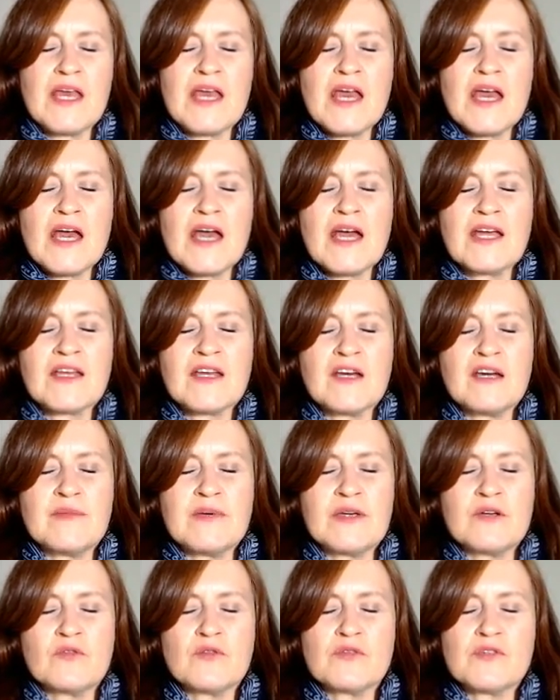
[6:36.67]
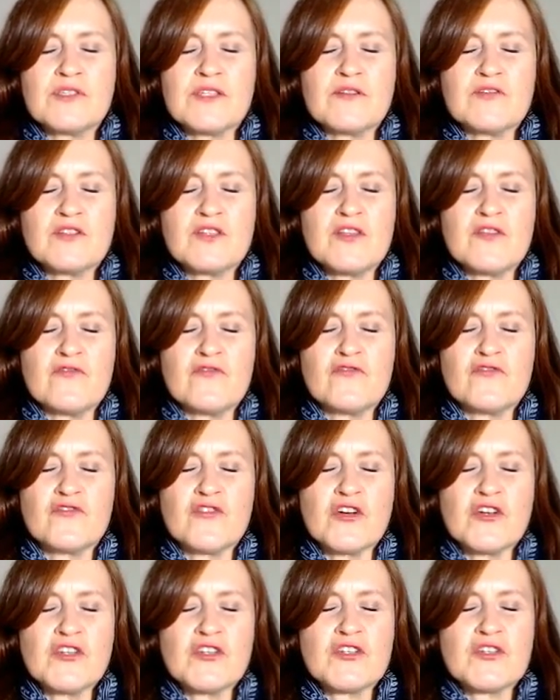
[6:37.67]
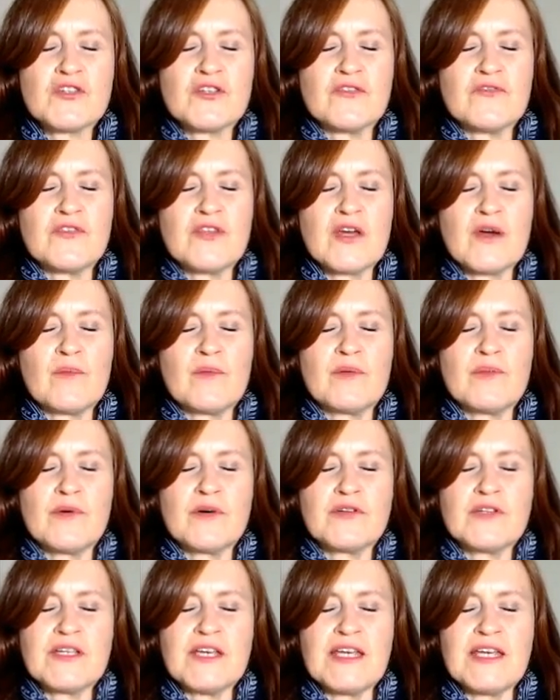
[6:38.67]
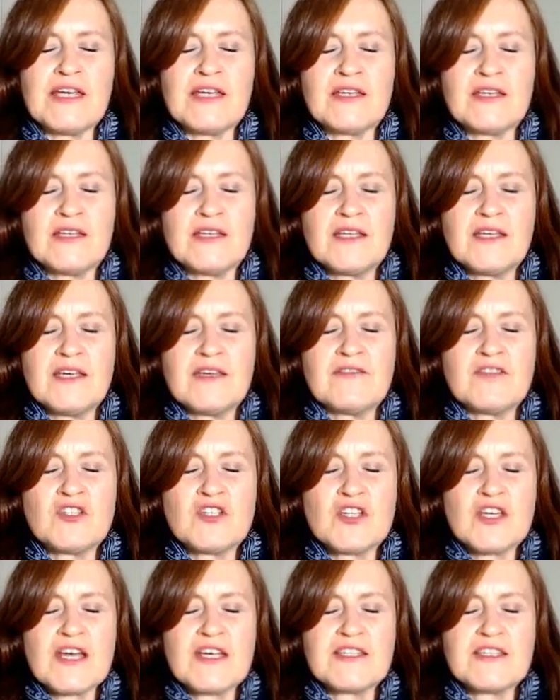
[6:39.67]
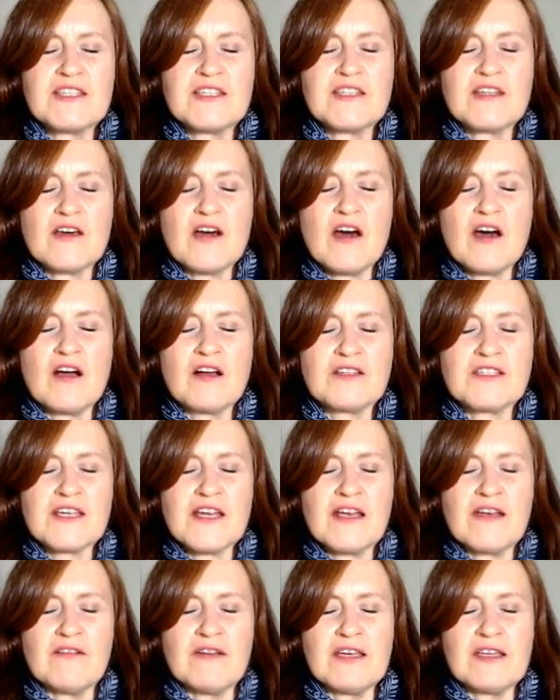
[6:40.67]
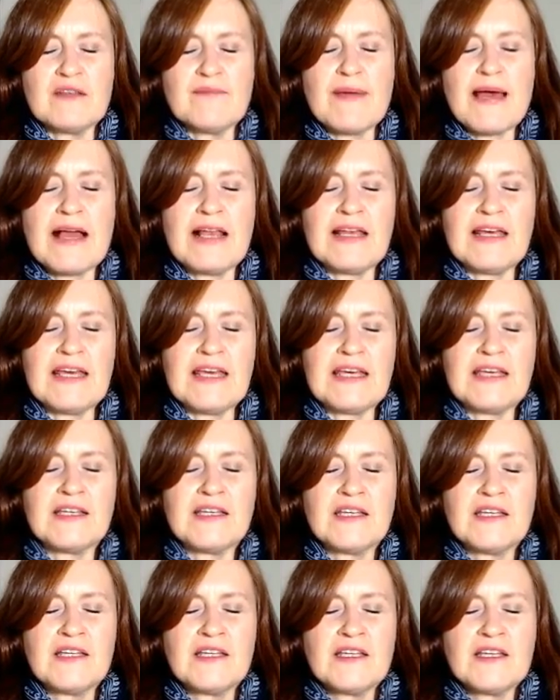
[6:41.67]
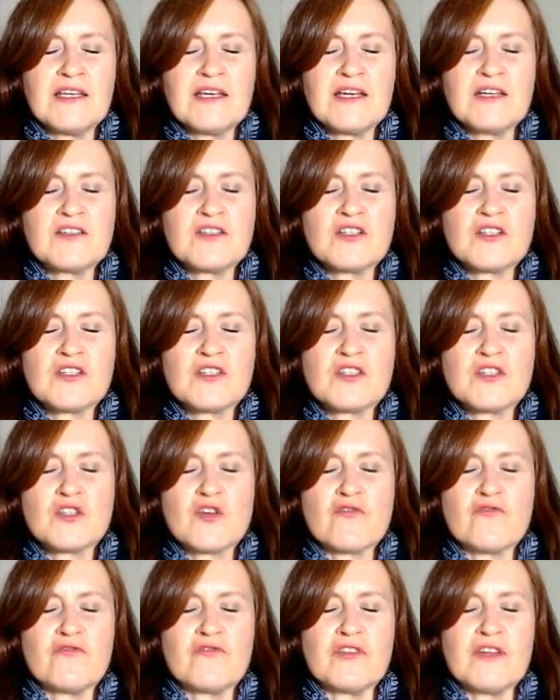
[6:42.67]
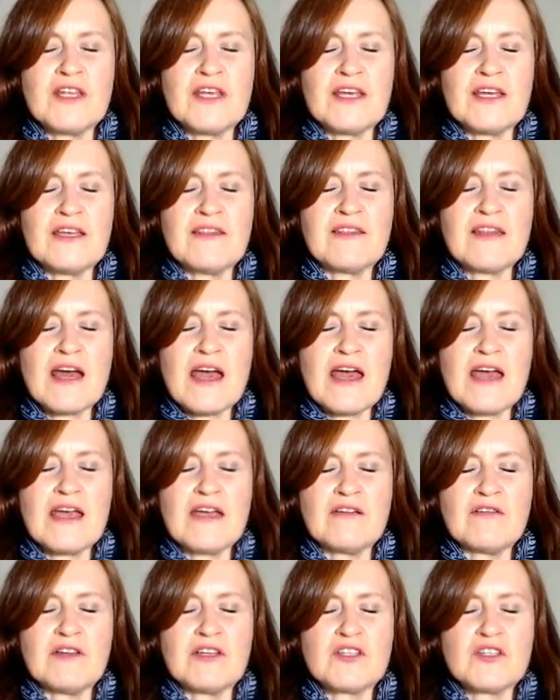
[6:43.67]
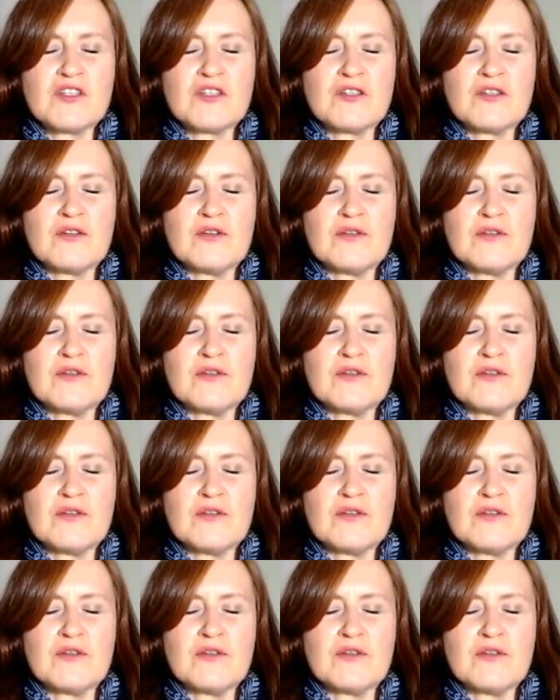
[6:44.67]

And coming also to the front of the upper body, the chest, the heart area, the belly, and just softening in that area too.